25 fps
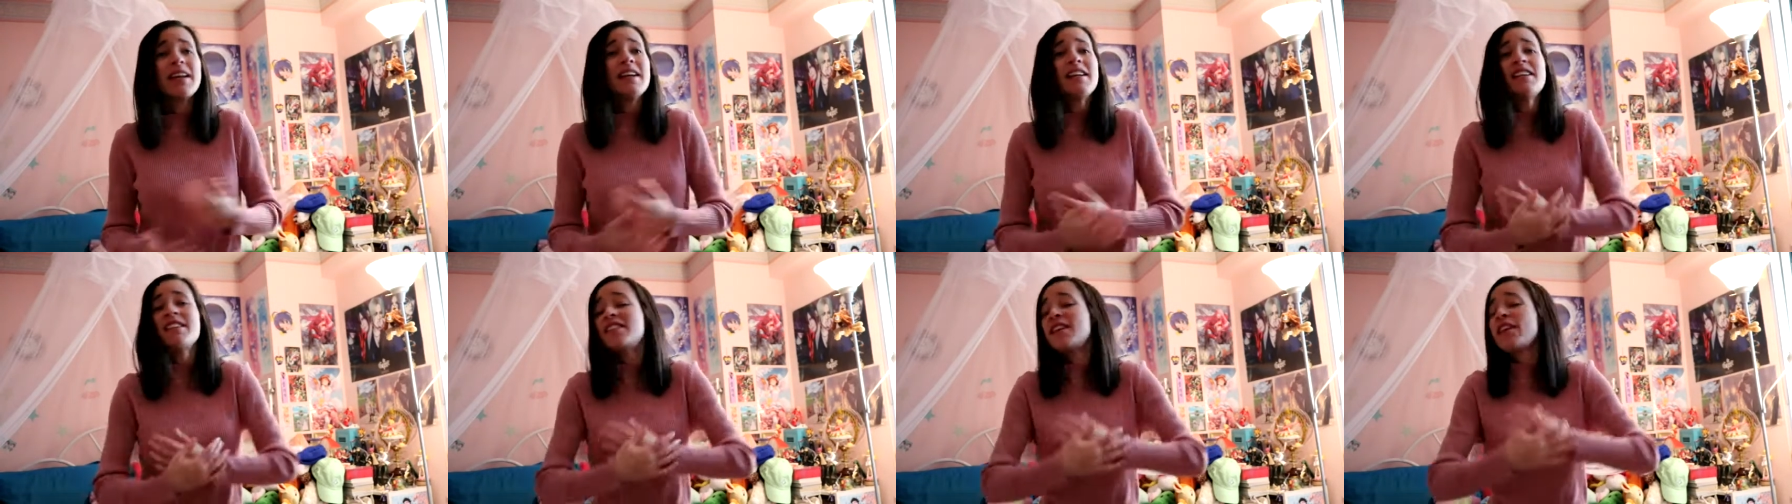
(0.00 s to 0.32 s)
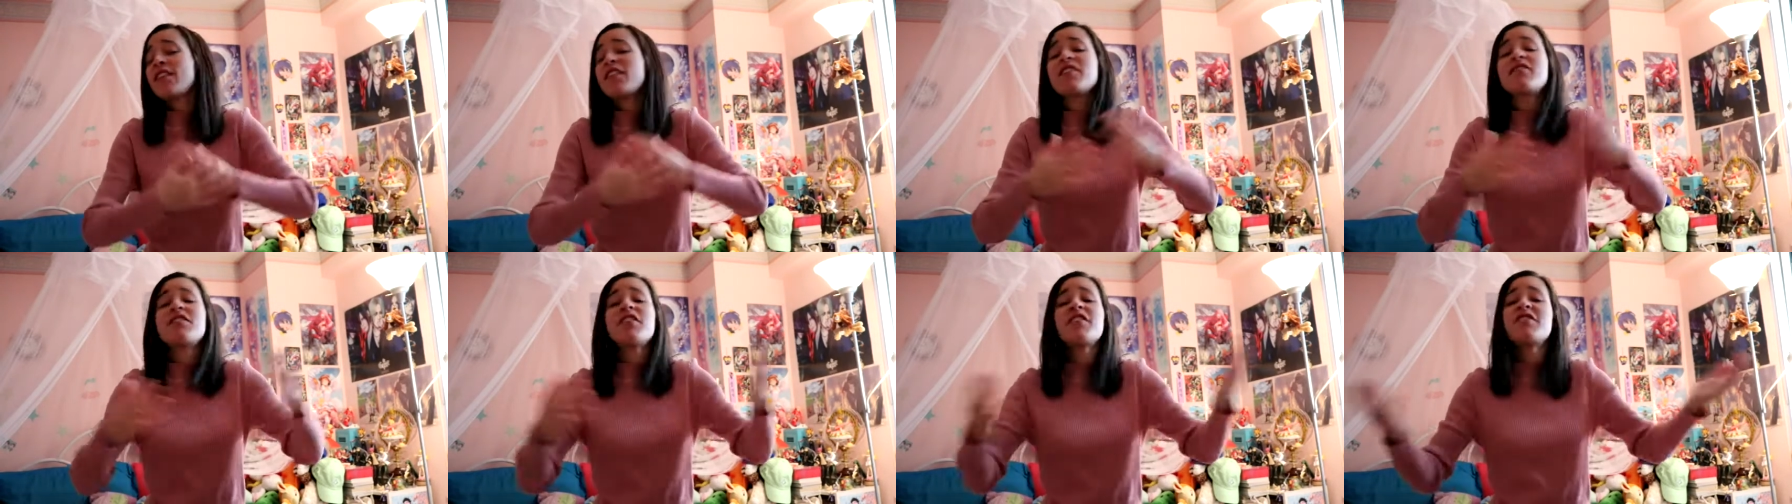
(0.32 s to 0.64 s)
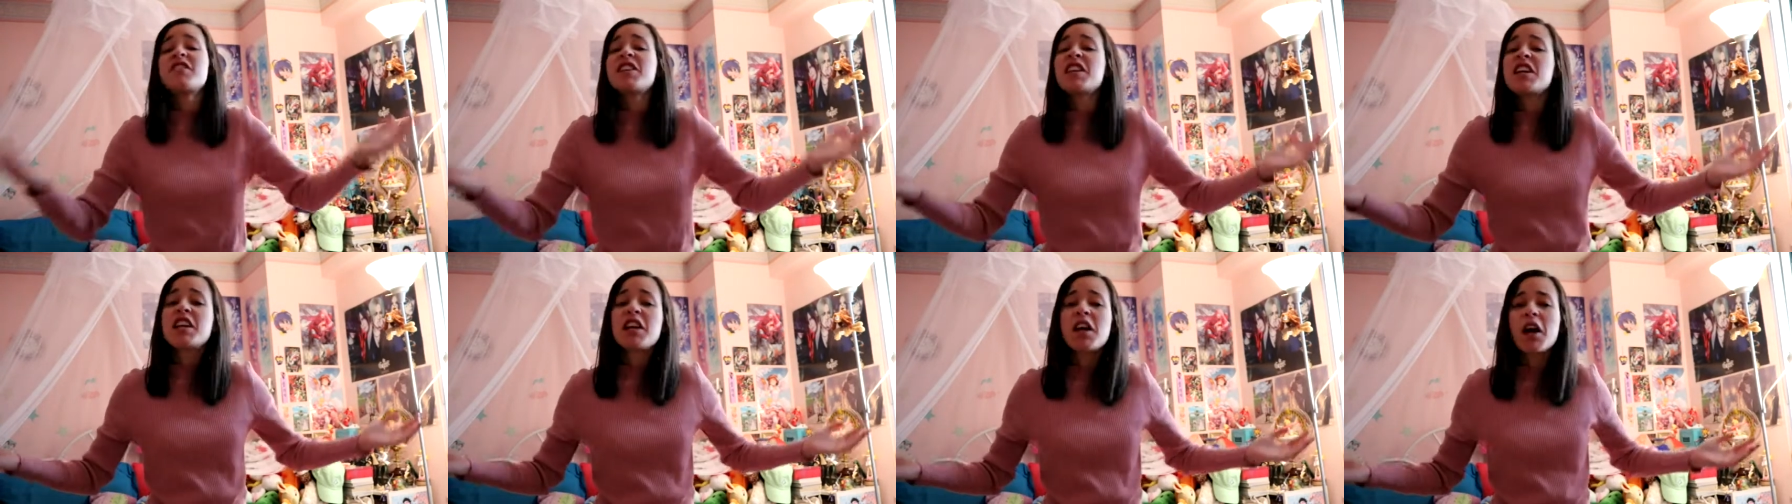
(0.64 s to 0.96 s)

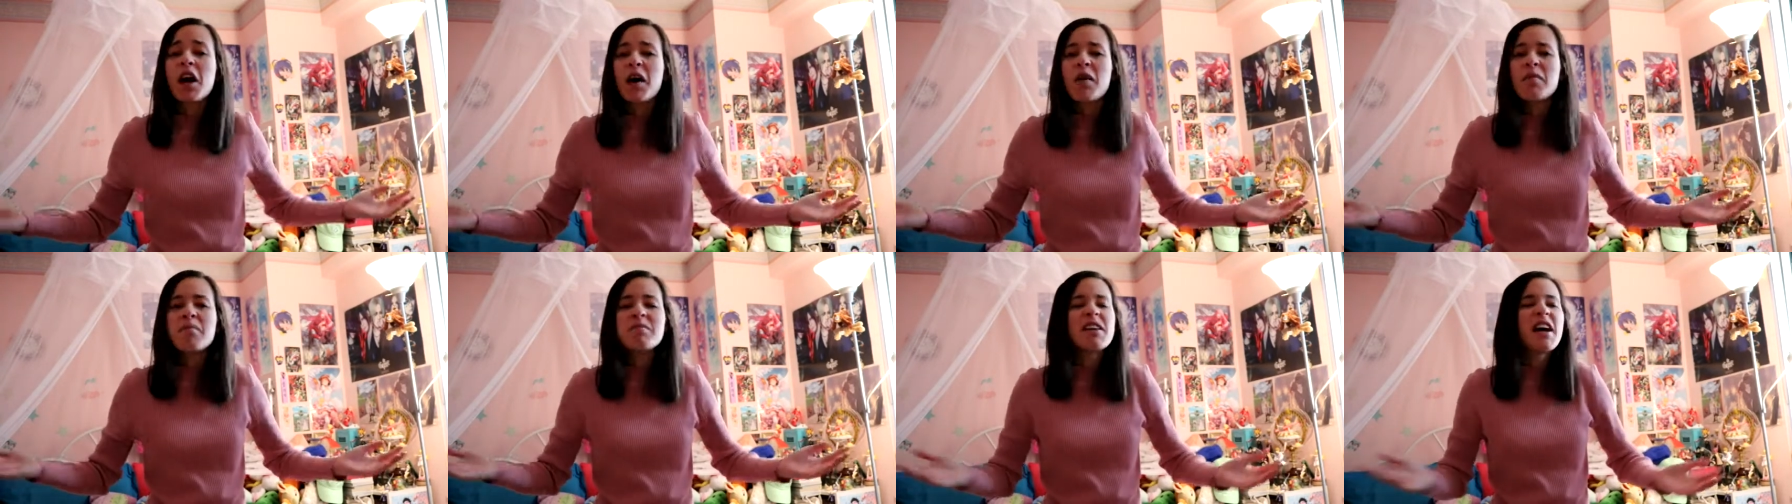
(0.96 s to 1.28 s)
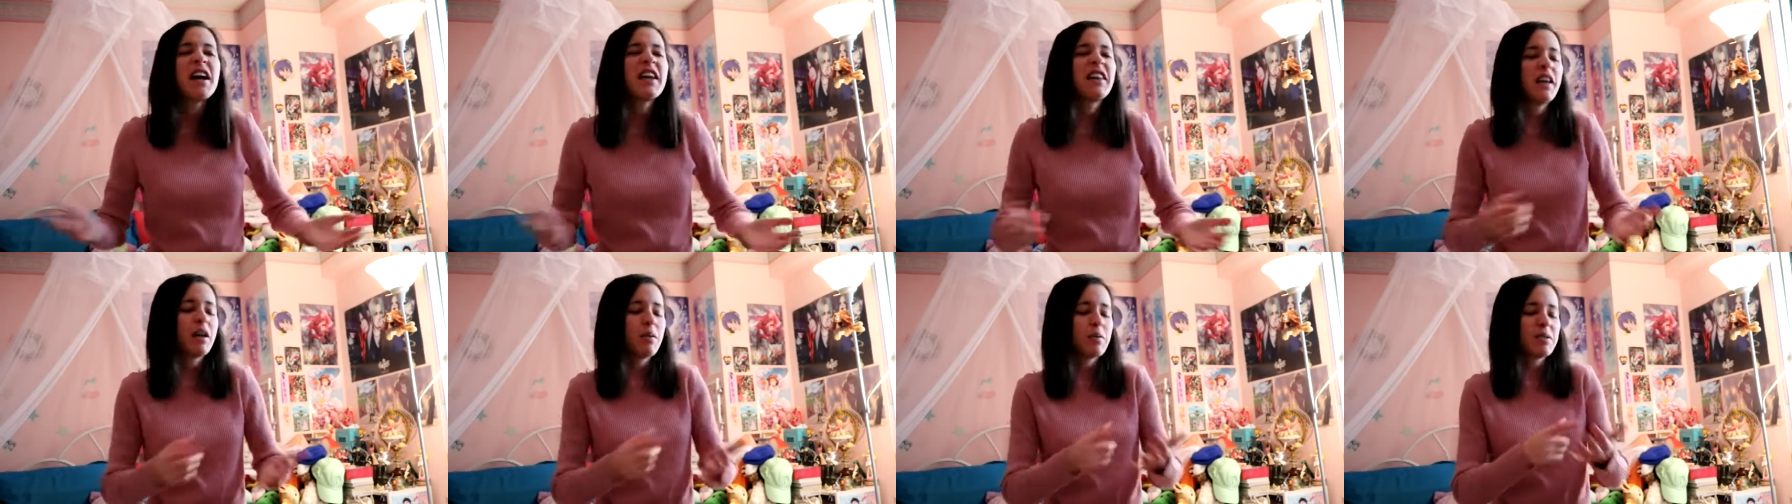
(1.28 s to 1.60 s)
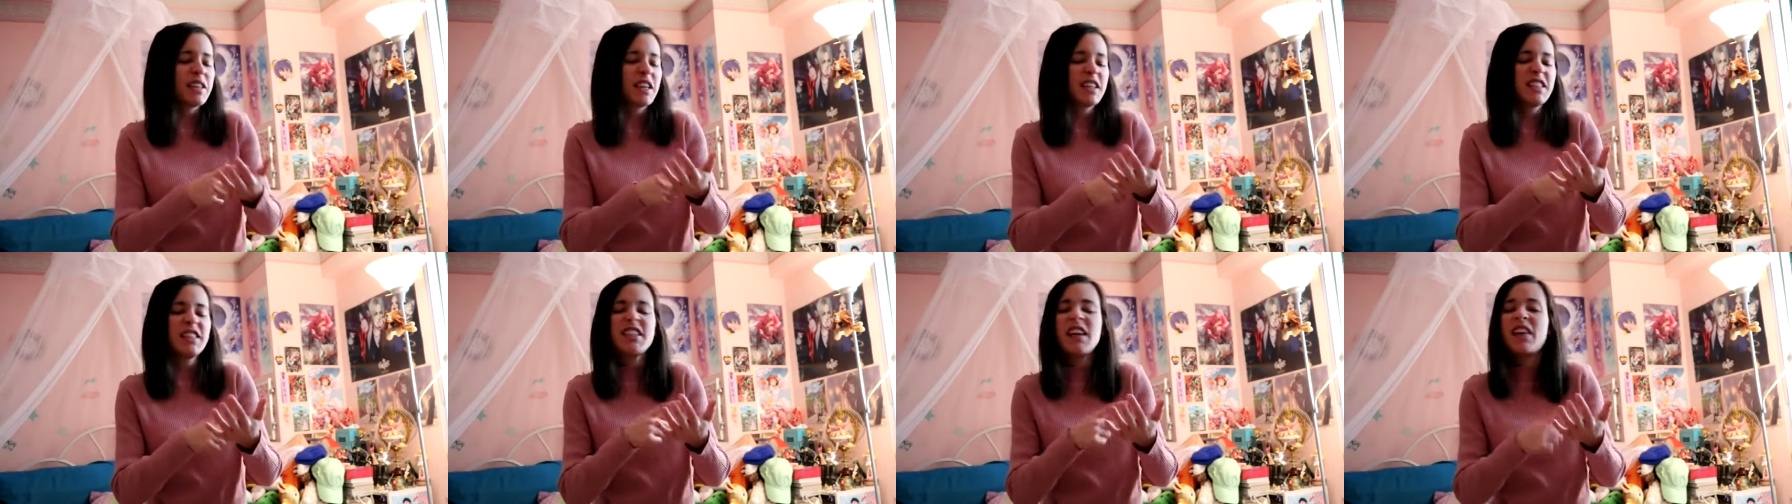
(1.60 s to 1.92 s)
7:15 comes, I think it was
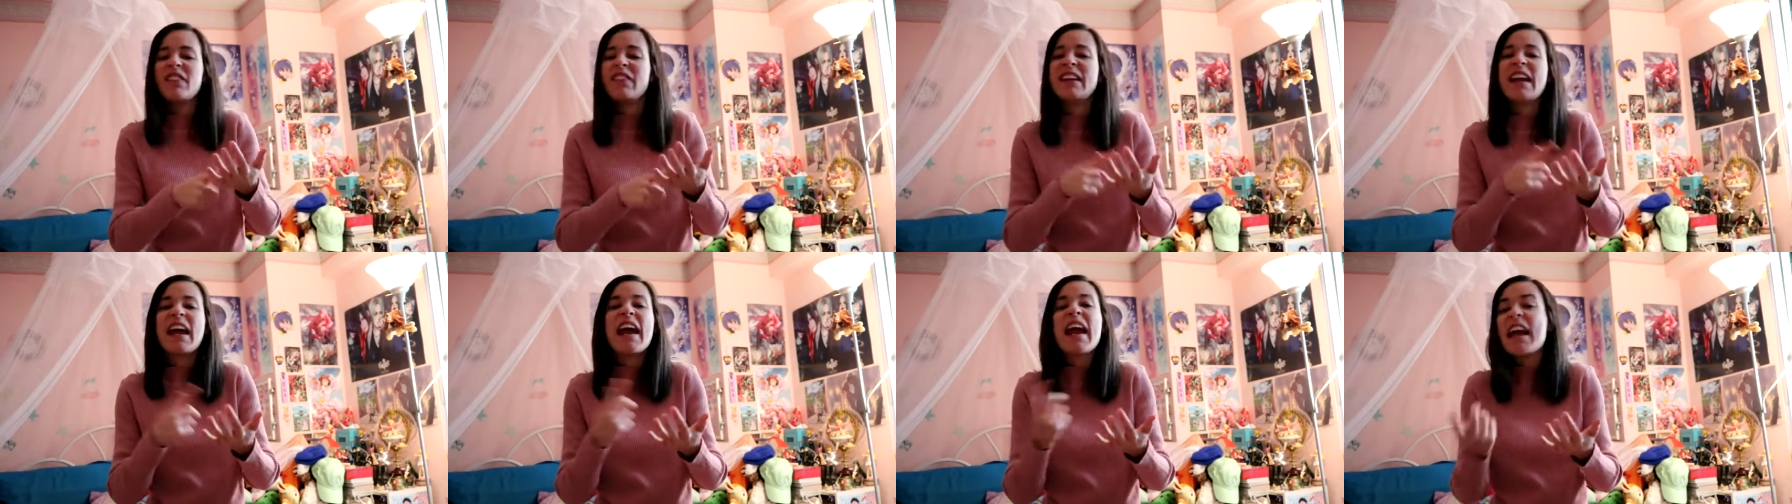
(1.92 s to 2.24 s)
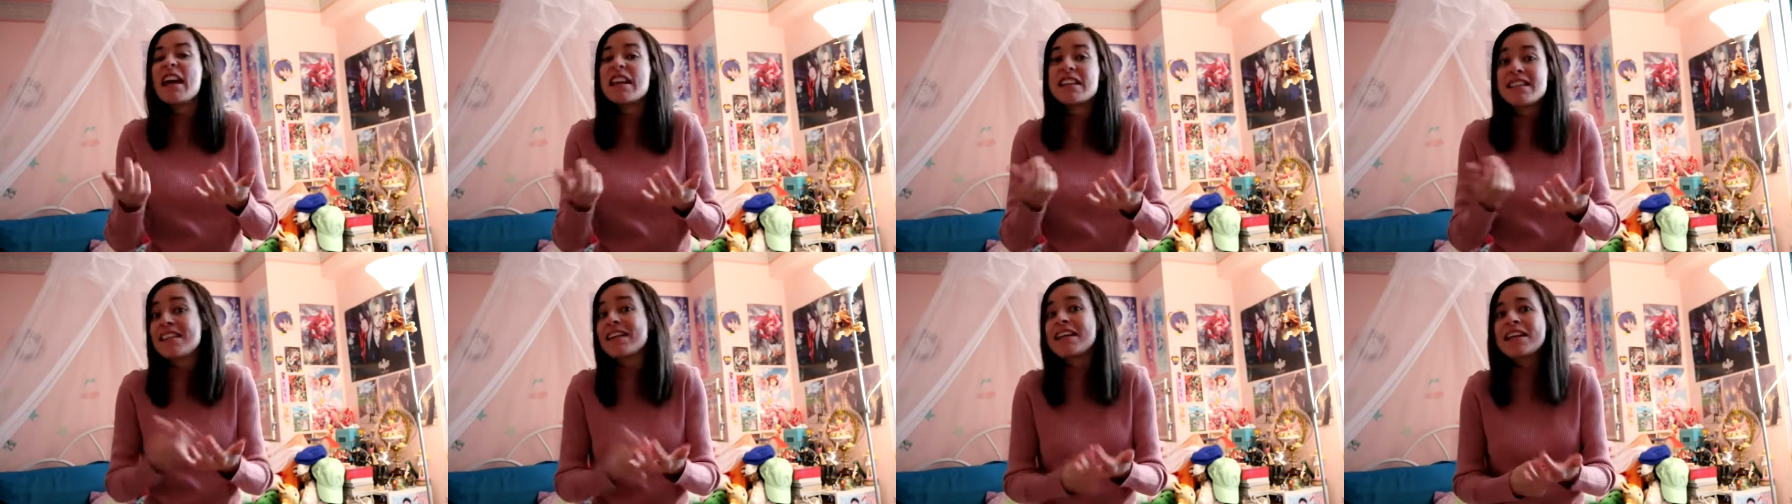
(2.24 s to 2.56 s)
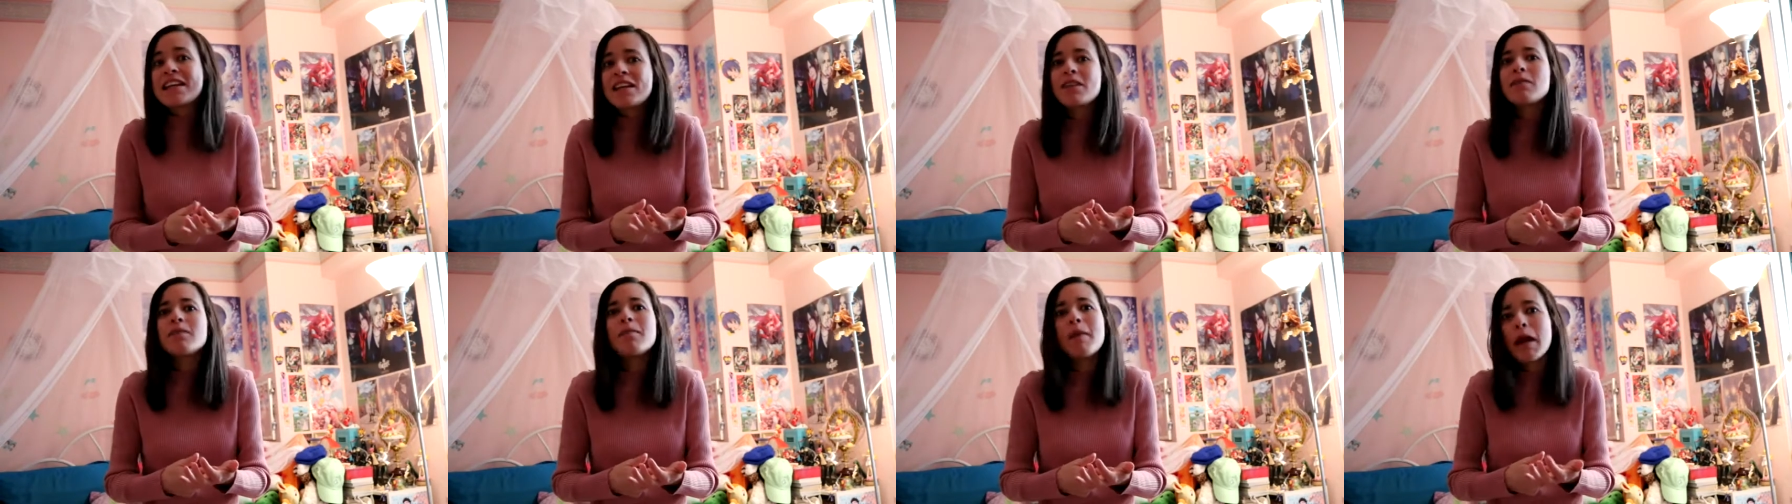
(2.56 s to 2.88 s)
like
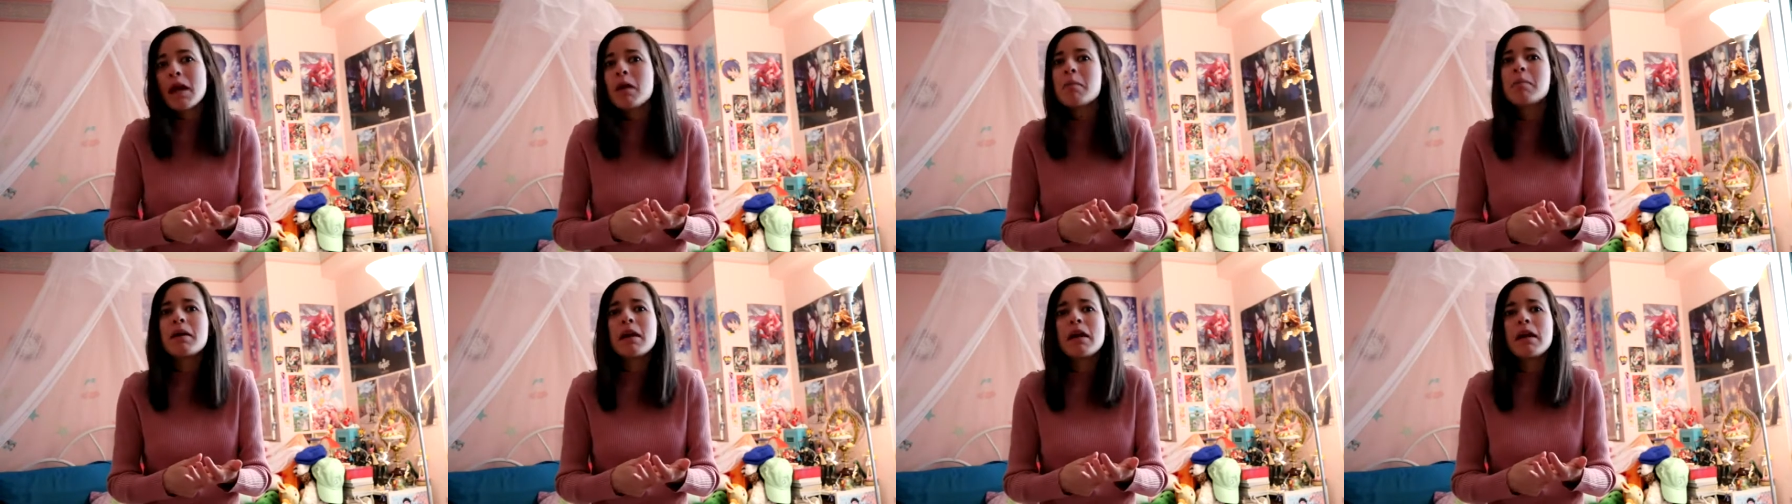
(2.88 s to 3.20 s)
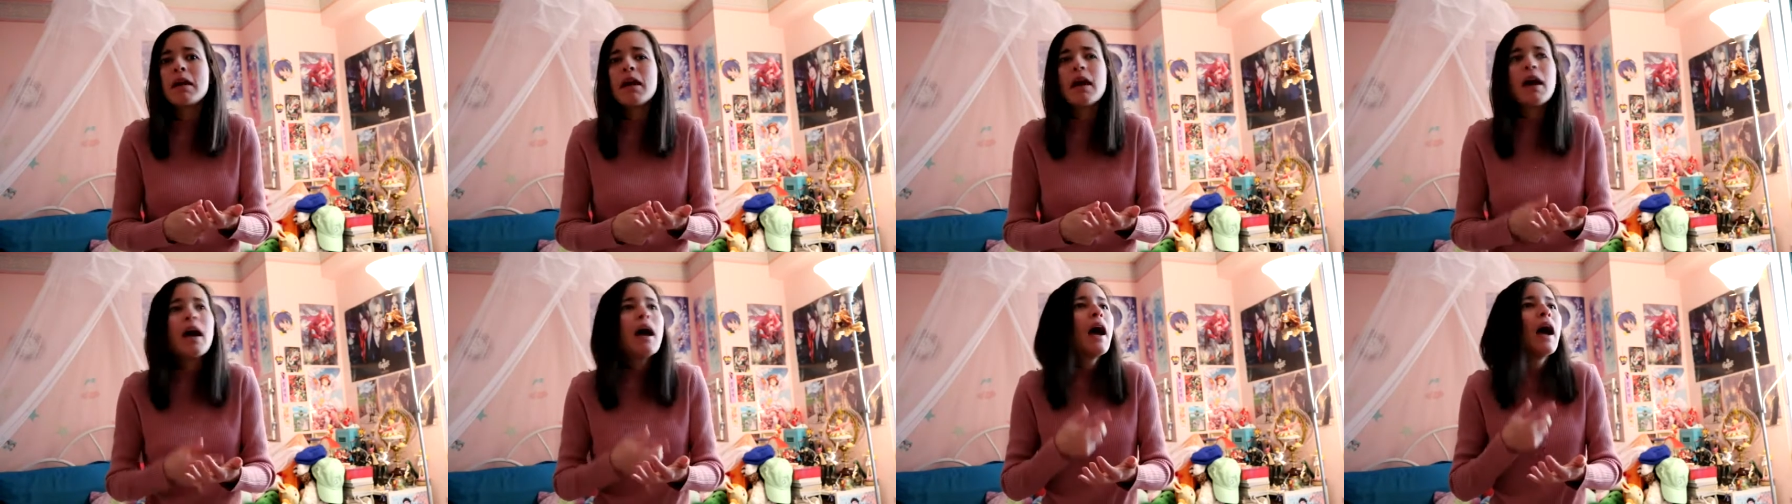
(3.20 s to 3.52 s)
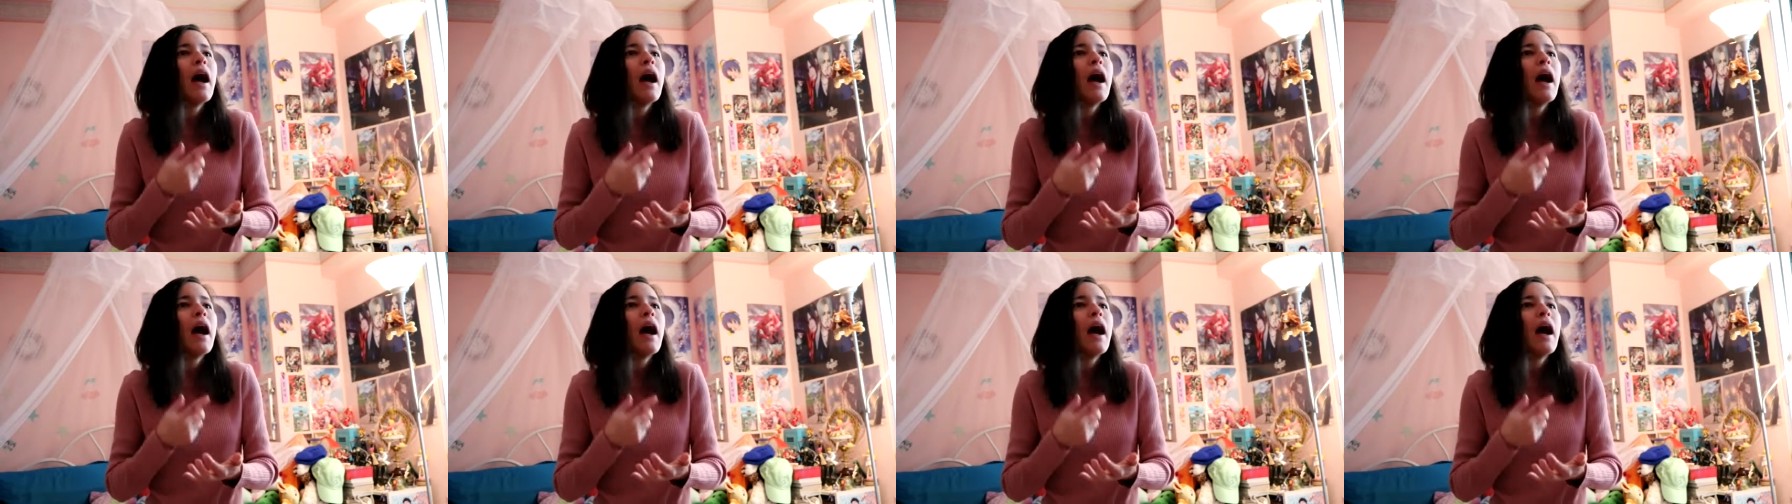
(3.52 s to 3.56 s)
7:18 maybe,